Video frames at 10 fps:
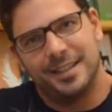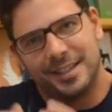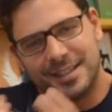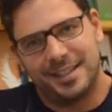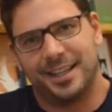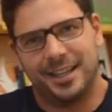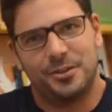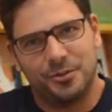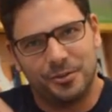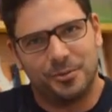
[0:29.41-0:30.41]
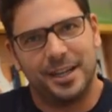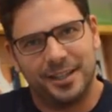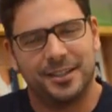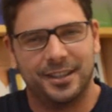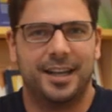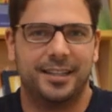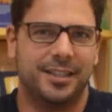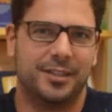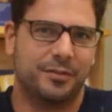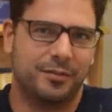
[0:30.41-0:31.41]
than sticking to the radical
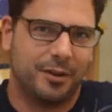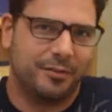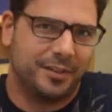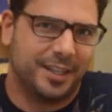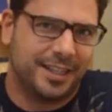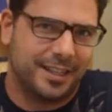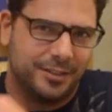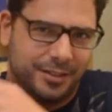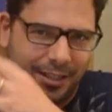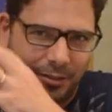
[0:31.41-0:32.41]
ideas of conflict and the,